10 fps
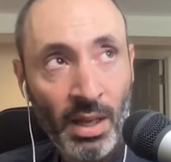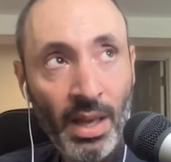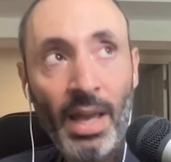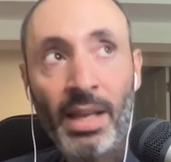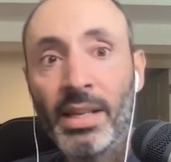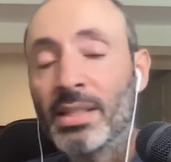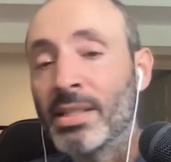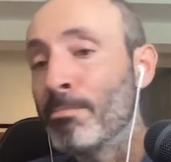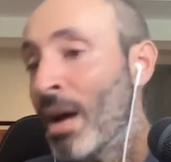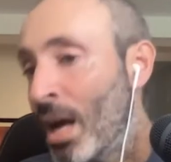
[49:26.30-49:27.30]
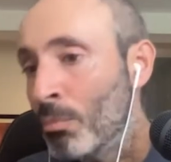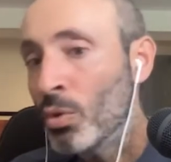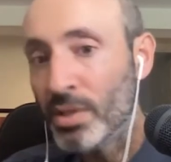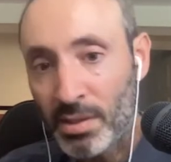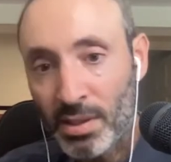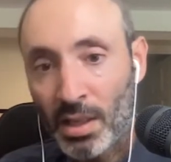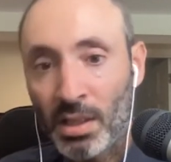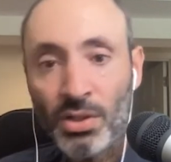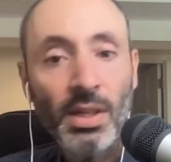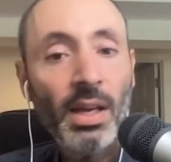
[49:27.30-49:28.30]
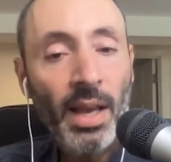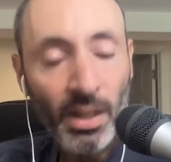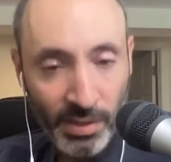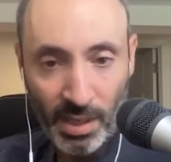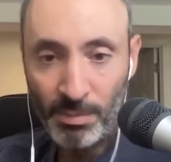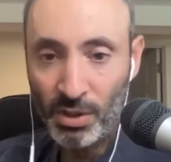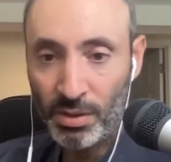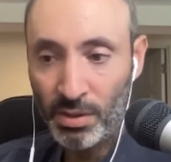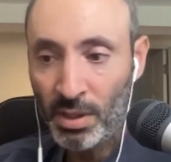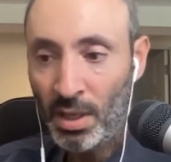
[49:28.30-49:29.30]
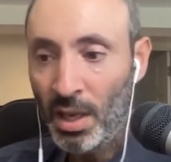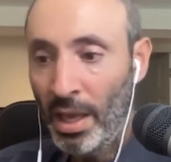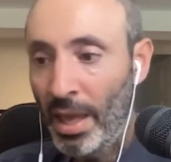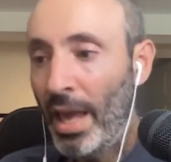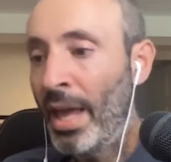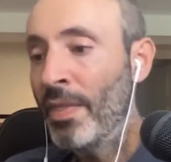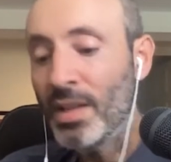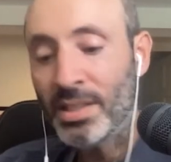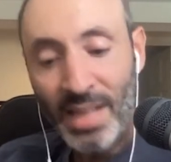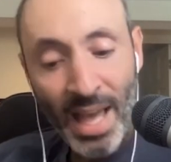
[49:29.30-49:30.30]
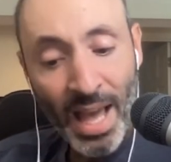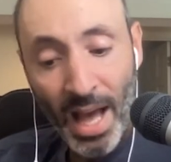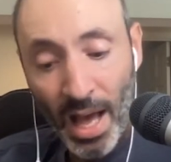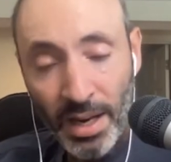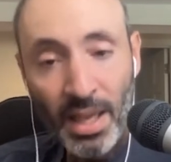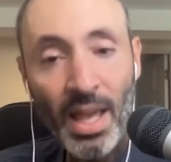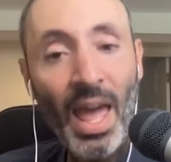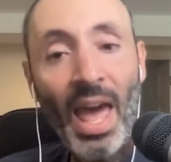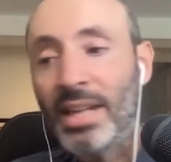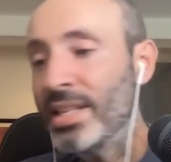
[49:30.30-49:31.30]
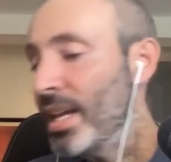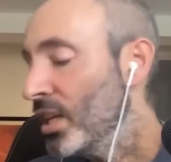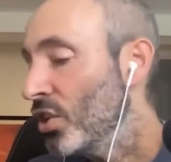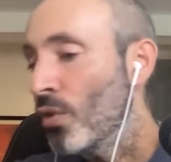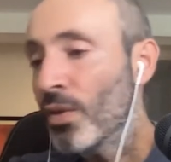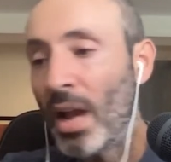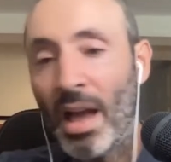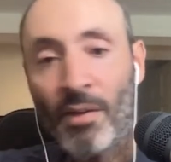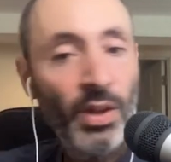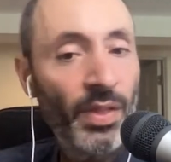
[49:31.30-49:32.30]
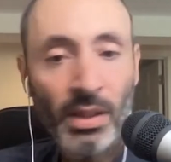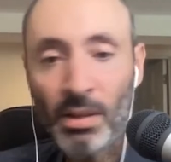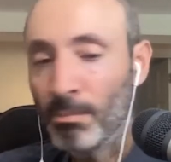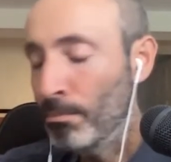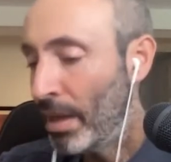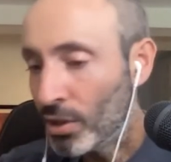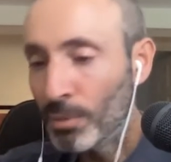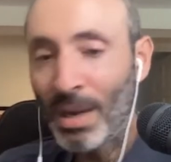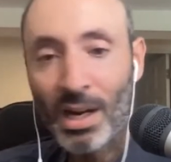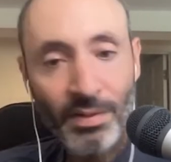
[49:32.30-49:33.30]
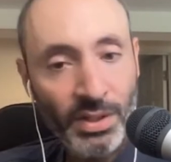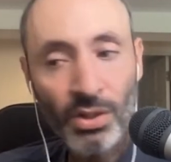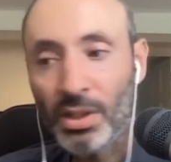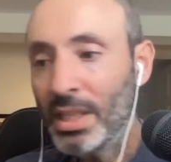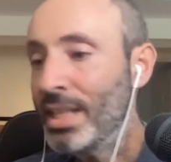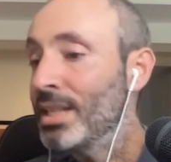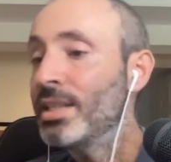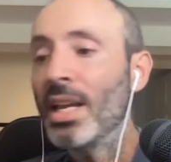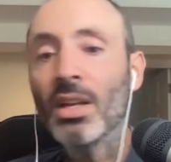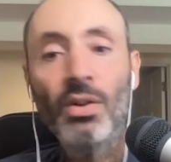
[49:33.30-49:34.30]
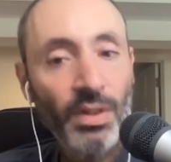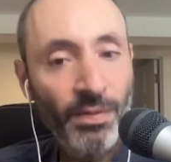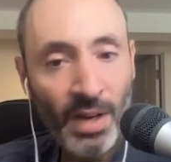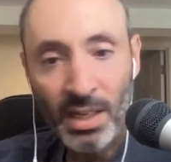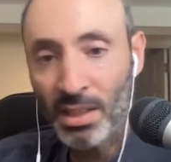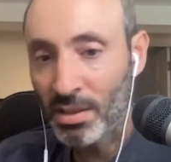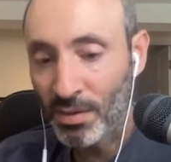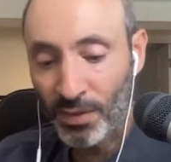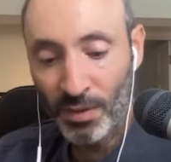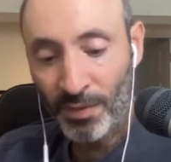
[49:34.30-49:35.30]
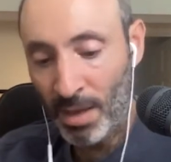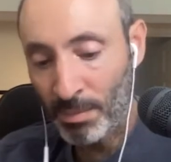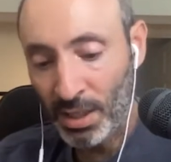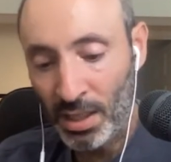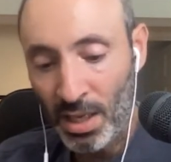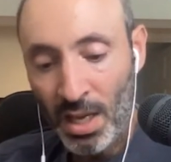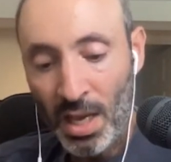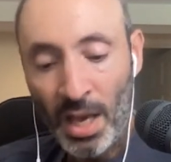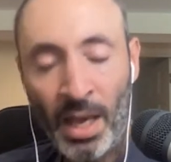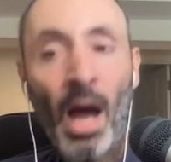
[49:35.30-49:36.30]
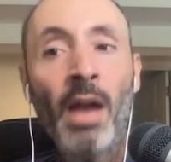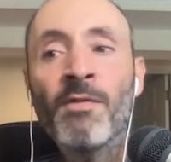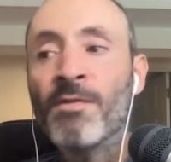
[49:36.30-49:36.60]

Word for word: and his mom was sick and she had Alzheimer's. And the dad had taken over everything the medical power of attorney, he had taken over the finances for the family. And I,